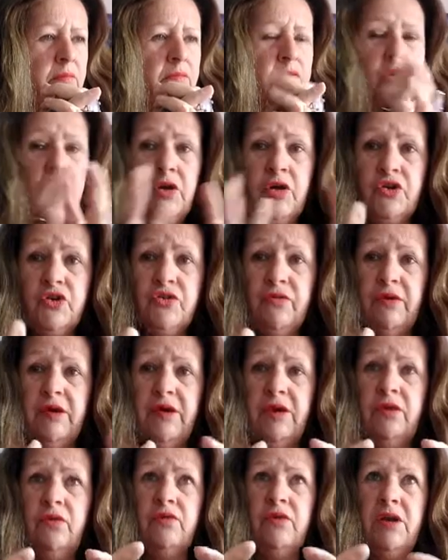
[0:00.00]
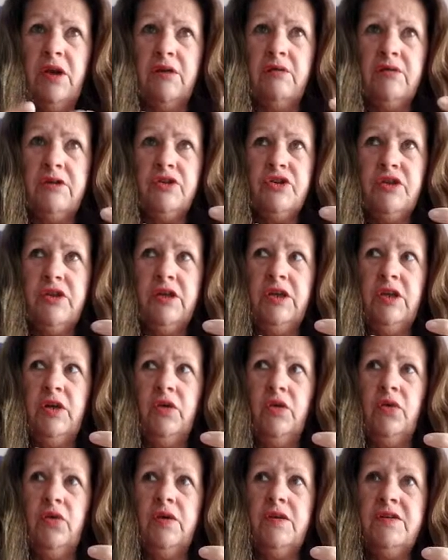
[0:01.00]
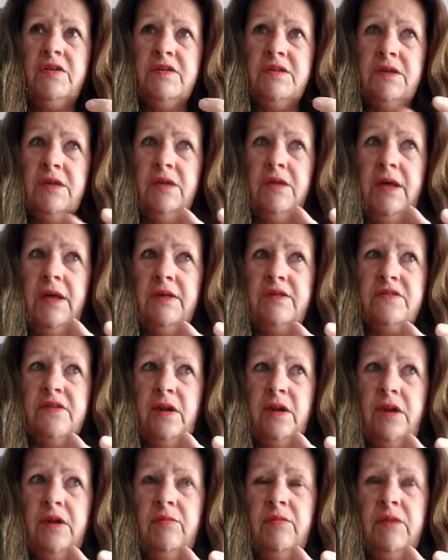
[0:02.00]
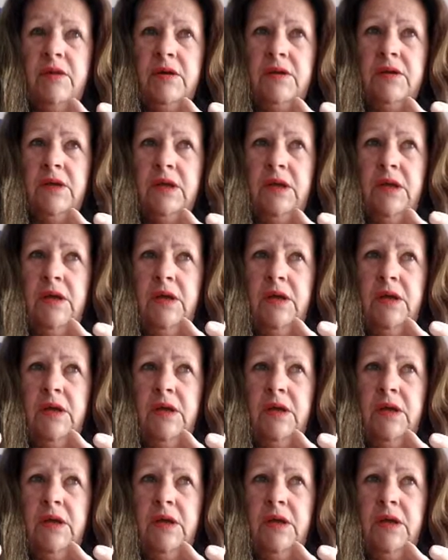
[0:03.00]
nurturing you, nourishing you until that time that